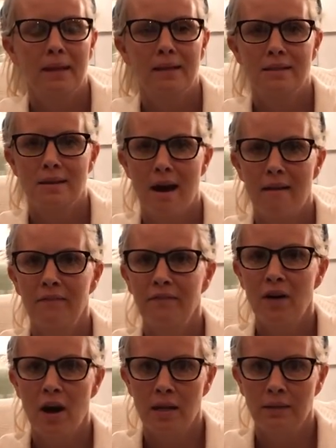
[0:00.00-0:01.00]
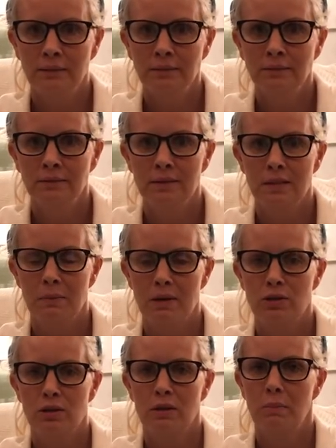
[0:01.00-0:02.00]
it's not fun,
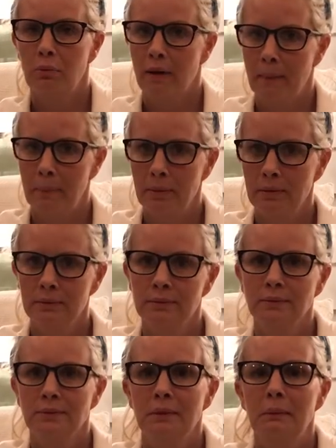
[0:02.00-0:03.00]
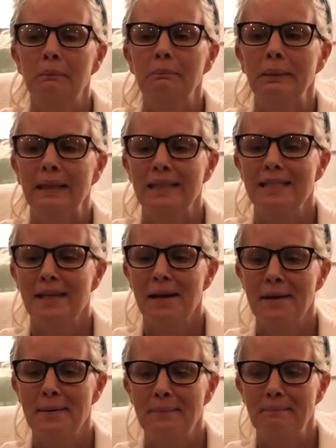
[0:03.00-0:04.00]
especially the prep, but
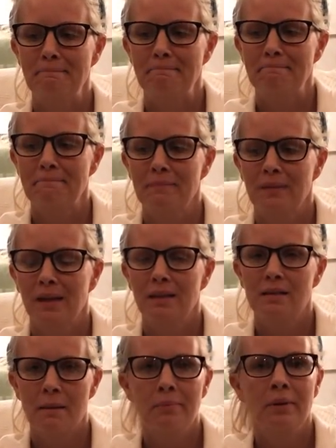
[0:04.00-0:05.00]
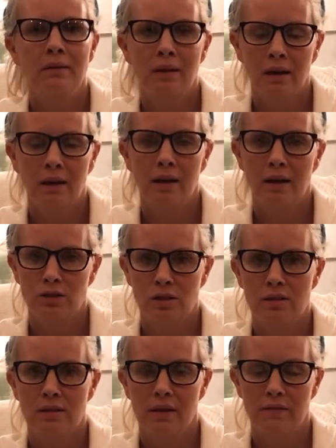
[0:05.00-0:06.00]
it's something that could
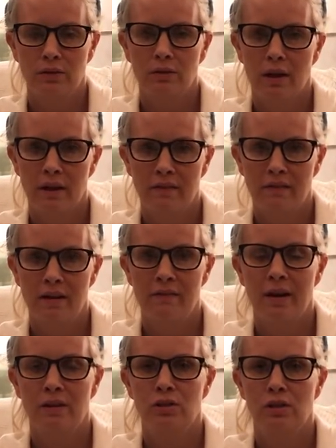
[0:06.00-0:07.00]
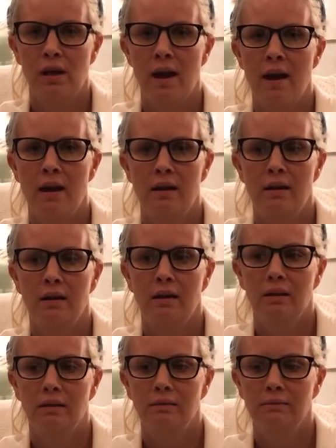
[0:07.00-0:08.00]
actually save your life. I've actually had
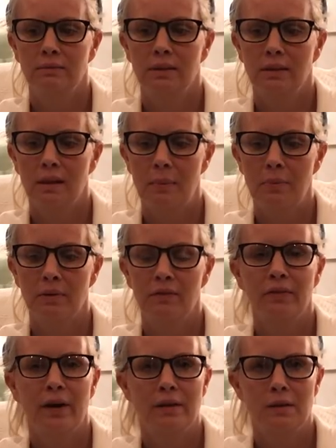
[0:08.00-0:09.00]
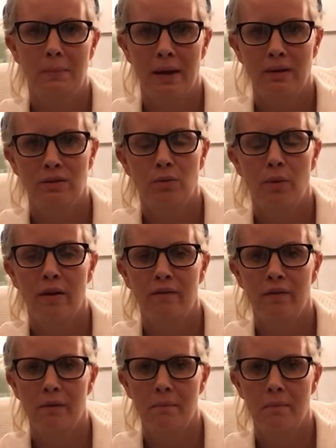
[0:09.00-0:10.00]
a couple of friends pass away
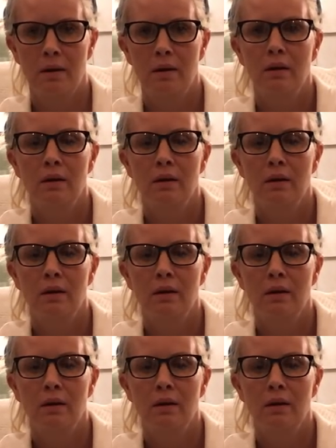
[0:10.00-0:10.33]
from